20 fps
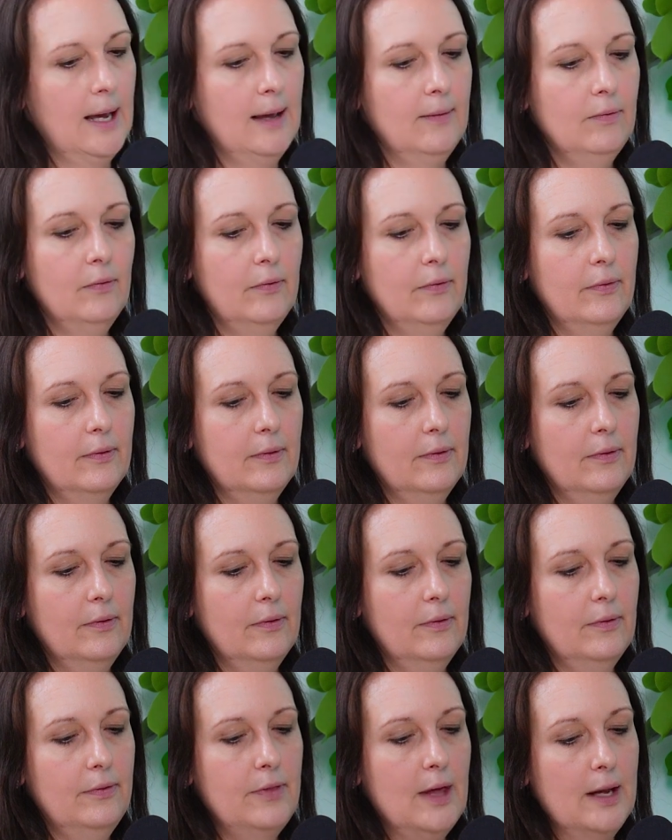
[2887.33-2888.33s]
And
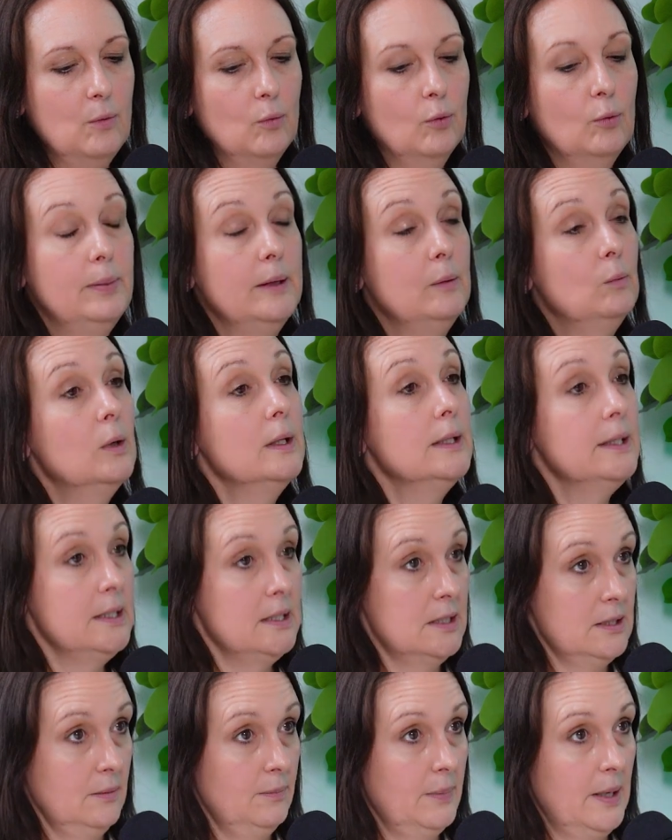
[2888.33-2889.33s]
they will be
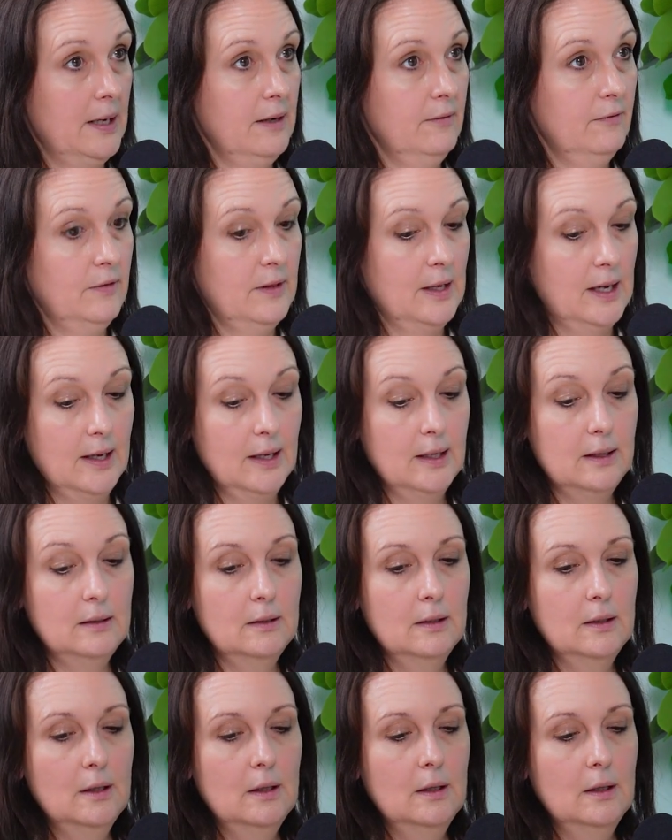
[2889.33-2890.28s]
willing to pay for that,